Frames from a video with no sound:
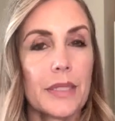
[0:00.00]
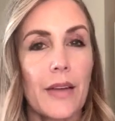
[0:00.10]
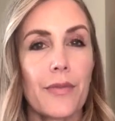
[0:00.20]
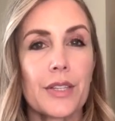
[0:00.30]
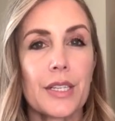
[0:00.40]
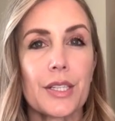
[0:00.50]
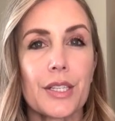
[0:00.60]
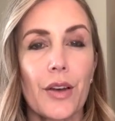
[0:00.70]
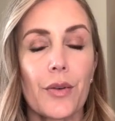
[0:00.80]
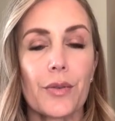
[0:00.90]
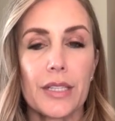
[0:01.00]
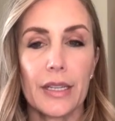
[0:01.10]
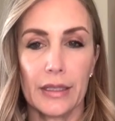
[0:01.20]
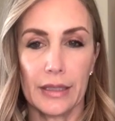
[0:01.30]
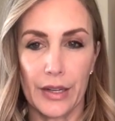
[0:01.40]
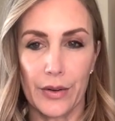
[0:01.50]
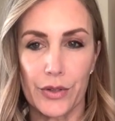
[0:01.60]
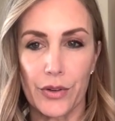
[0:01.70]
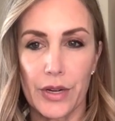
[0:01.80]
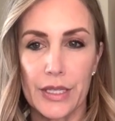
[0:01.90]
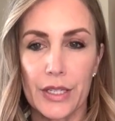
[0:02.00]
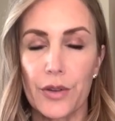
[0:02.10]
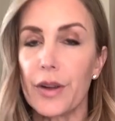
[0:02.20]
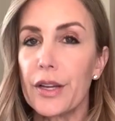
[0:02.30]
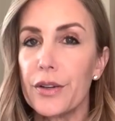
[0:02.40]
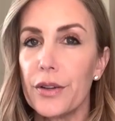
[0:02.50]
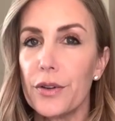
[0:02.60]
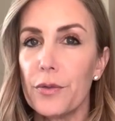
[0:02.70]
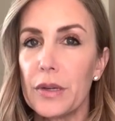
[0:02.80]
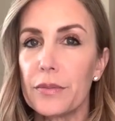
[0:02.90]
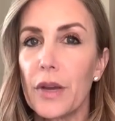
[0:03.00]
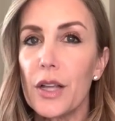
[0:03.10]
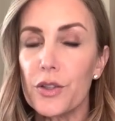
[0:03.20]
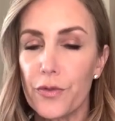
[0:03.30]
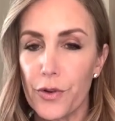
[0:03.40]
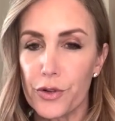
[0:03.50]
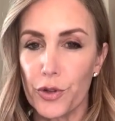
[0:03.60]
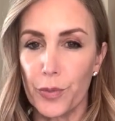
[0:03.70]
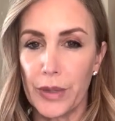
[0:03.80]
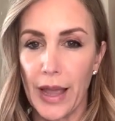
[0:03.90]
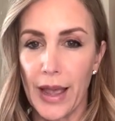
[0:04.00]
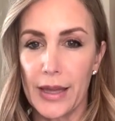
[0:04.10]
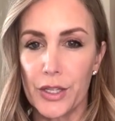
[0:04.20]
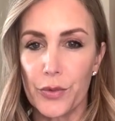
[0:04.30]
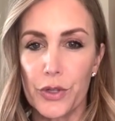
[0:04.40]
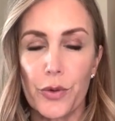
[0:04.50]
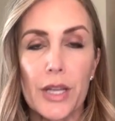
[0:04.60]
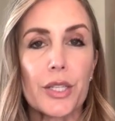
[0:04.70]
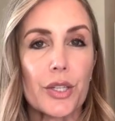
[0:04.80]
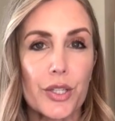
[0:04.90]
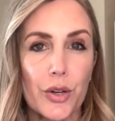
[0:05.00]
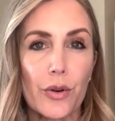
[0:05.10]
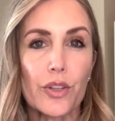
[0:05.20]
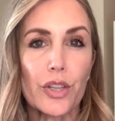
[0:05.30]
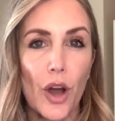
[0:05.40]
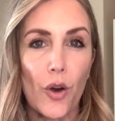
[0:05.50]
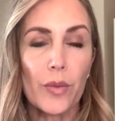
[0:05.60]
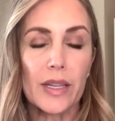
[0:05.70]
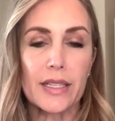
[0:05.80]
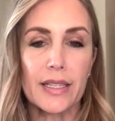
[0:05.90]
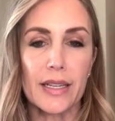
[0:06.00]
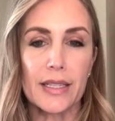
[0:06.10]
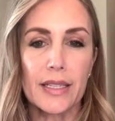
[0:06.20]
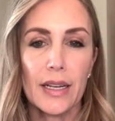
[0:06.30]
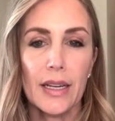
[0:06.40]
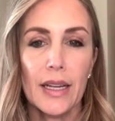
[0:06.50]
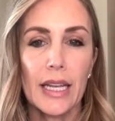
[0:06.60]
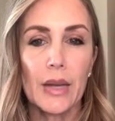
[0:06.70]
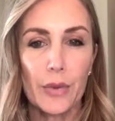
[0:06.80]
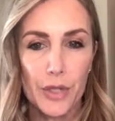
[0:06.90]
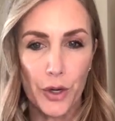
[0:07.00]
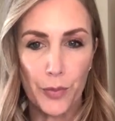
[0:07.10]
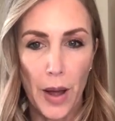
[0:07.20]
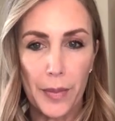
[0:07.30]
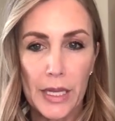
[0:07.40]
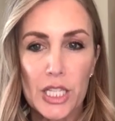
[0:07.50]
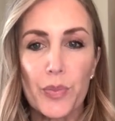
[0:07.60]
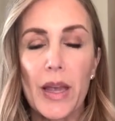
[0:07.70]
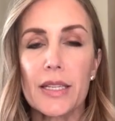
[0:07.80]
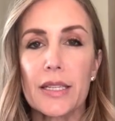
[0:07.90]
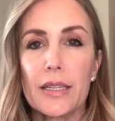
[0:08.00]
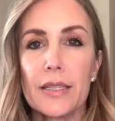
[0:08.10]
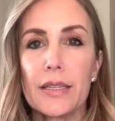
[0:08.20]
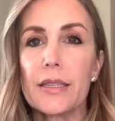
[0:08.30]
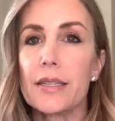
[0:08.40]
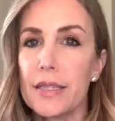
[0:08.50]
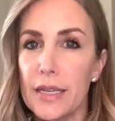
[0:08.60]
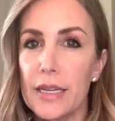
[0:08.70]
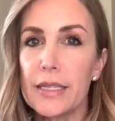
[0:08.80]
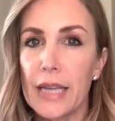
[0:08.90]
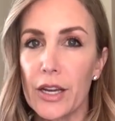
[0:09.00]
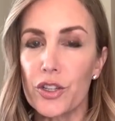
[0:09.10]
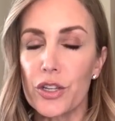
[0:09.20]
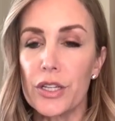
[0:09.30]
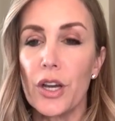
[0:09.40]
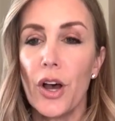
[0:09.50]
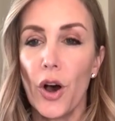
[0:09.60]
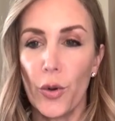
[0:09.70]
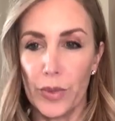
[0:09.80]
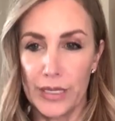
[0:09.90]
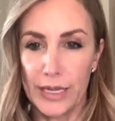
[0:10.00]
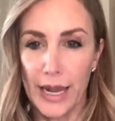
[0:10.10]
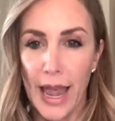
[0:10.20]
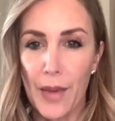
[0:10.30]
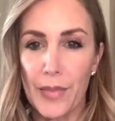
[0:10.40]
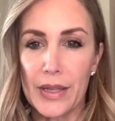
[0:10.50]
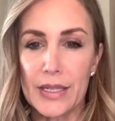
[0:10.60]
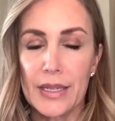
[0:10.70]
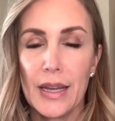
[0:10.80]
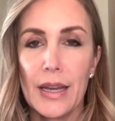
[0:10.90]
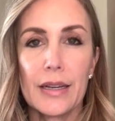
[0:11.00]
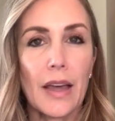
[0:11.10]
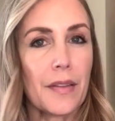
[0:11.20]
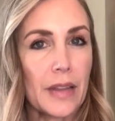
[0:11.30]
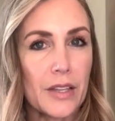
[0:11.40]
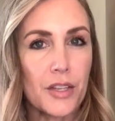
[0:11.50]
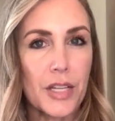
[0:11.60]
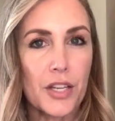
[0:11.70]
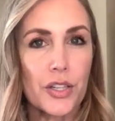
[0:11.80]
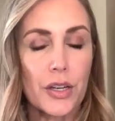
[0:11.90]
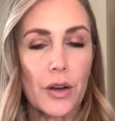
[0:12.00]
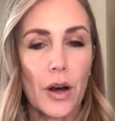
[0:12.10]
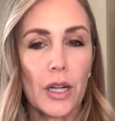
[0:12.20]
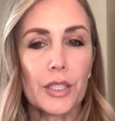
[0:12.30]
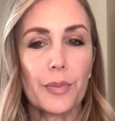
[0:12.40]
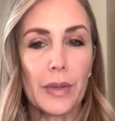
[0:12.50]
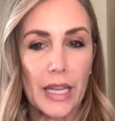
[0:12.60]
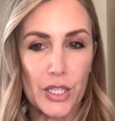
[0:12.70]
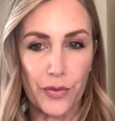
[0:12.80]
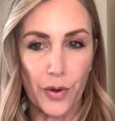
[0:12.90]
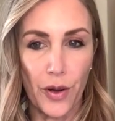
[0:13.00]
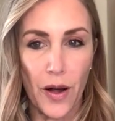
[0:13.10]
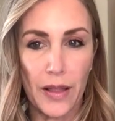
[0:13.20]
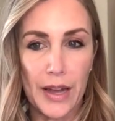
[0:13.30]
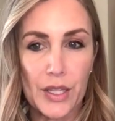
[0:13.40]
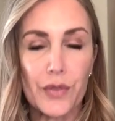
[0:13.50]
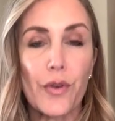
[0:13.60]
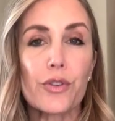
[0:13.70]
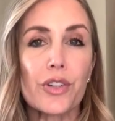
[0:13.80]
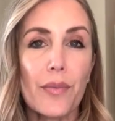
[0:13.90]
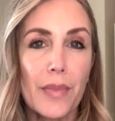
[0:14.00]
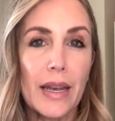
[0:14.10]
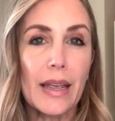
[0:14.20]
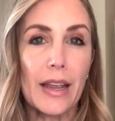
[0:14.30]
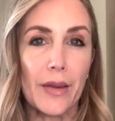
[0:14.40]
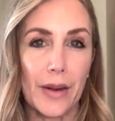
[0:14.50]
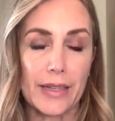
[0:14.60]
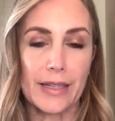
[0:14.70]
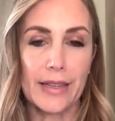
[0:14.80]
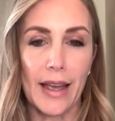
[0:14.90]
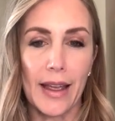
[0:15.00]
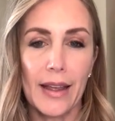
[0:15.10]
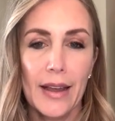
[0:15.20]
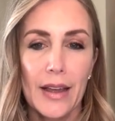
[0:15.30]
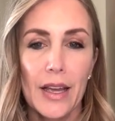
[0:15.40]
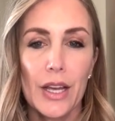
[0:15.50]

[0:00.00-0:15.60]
San Francisco city leaders are considering a new and controversial plan to address a surge in homelessness. It would turn public spaces into city sanctioned homeless encampments. Now, the legislation called A Place for All had its first committee hearing today.